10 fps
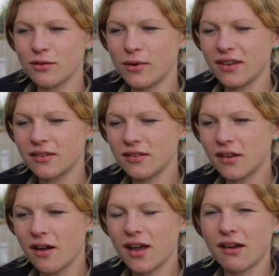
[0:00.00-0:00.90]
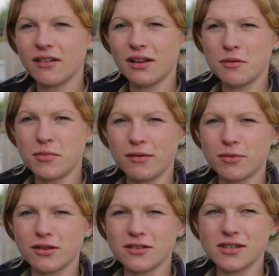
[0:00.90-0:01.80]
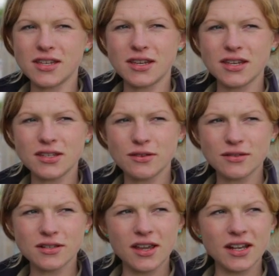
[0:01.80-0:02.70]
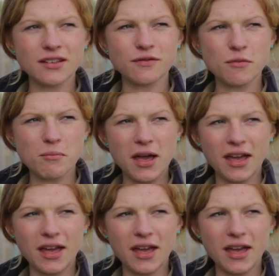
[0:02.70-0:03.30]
she always stuck out a little bit because she, she was slightly different